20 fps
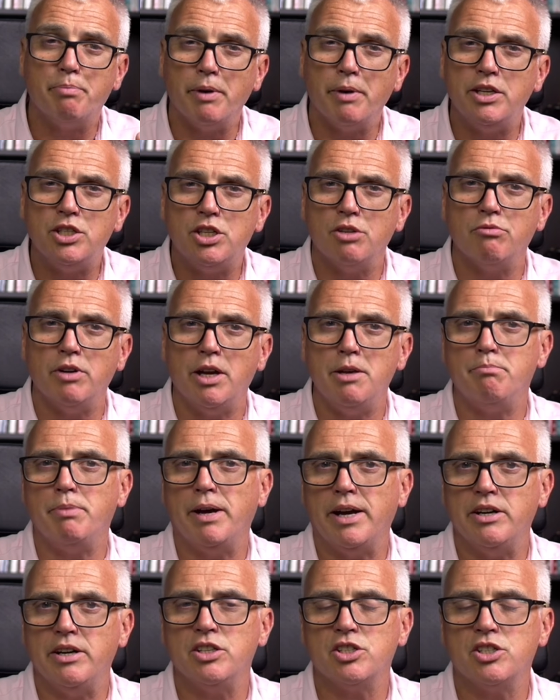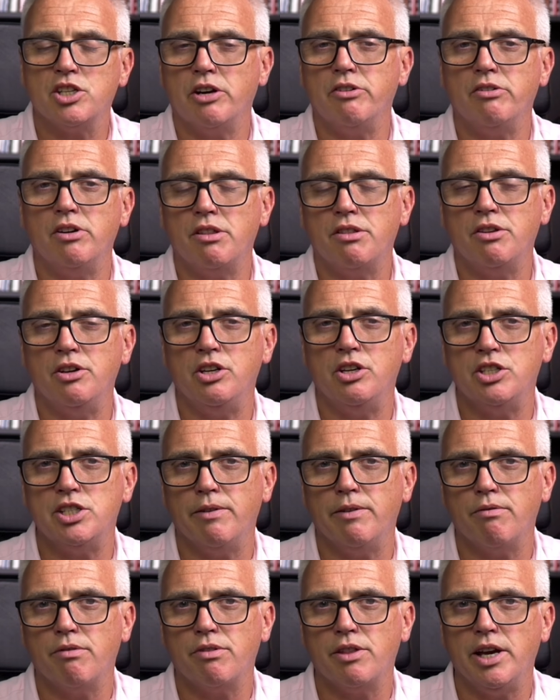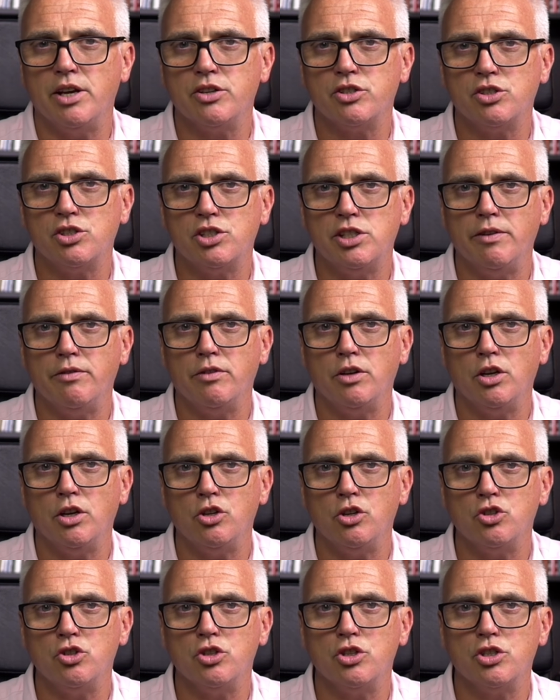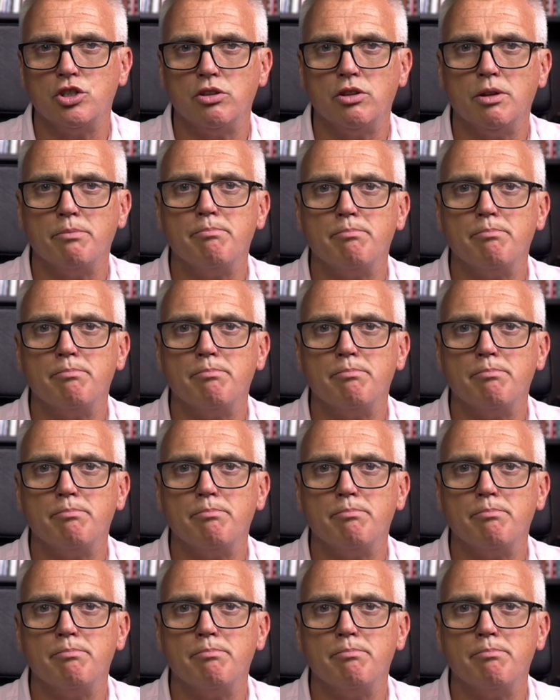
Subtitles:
basic rate band is currently $37,700, so the